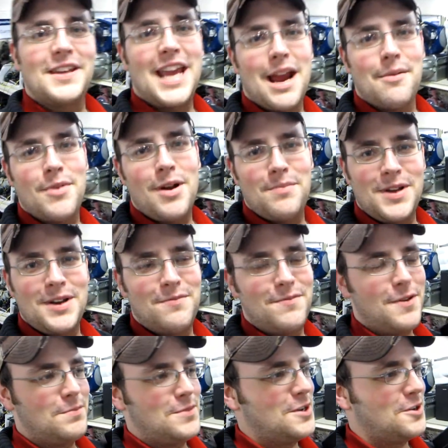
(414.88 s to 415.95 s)
camera I'm gonna
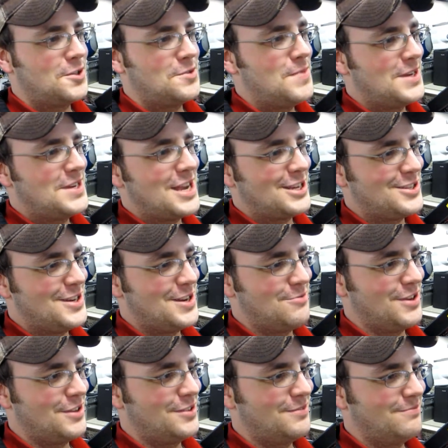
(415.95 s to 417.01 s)
film
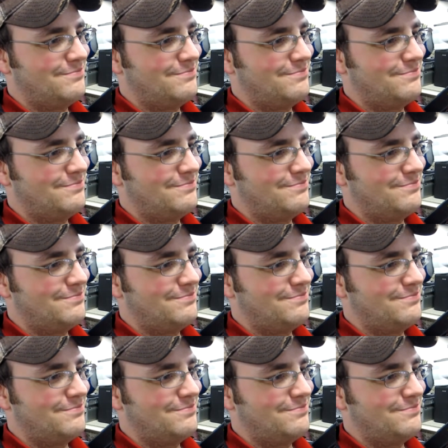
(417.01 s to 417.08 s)
with.